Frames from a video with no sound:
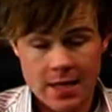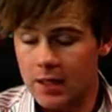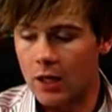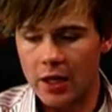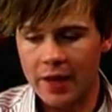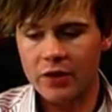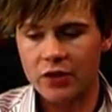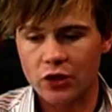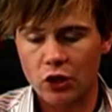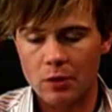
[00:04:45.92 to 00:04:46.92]
Yeah. At
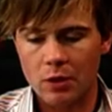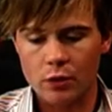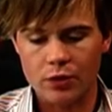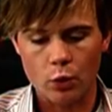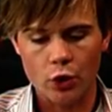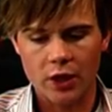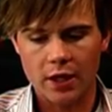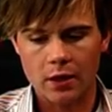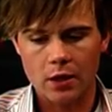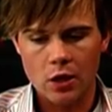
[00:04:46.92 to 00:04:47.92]
this time I was
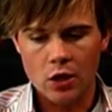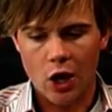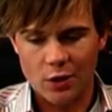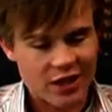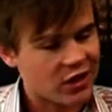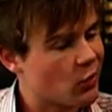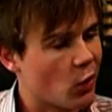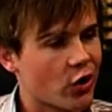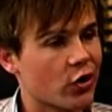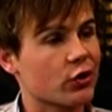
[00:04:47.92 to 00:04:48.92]
actually
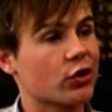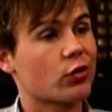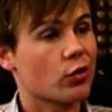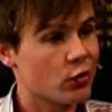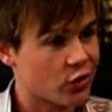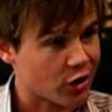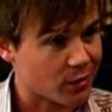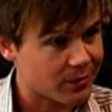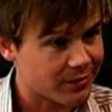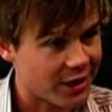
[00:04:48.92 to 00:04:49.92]
working on a cruise
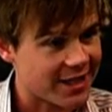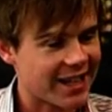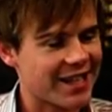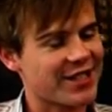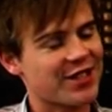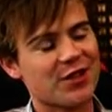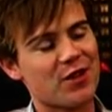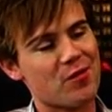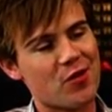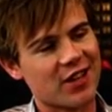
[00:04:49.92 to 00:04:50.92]
ship. I'd taken a
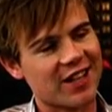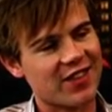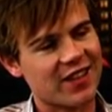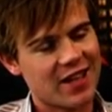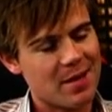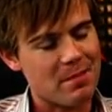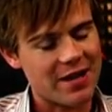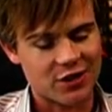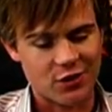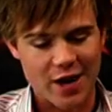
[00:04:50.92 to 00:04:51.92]
job working in the
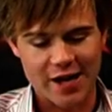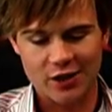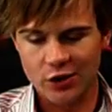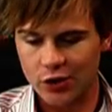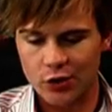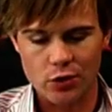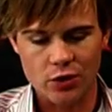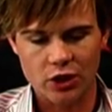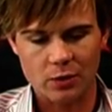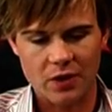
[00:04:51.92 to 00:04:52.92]
Mediterranean on a cruise
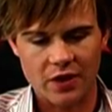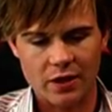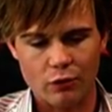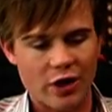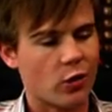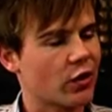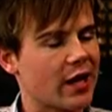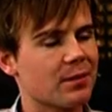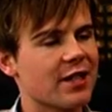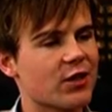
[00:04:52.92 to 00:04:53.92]
ship, and the record
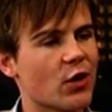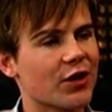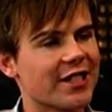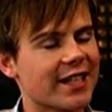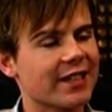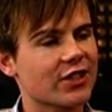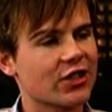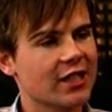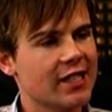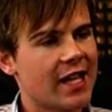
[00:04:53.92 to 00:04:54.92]
companies got in
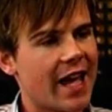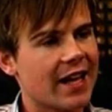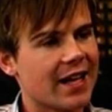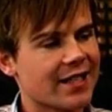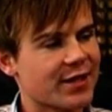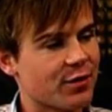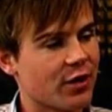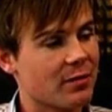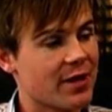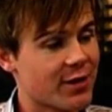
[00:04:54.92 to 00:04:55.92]
touch and asked if
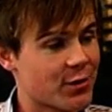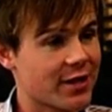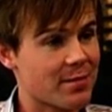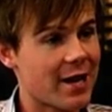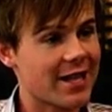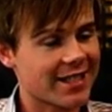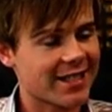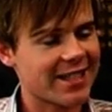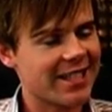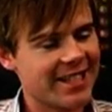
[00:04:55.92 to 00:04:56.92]
I'd be interested in making a
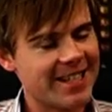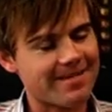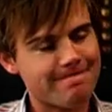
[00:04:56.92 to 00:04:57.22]
CD.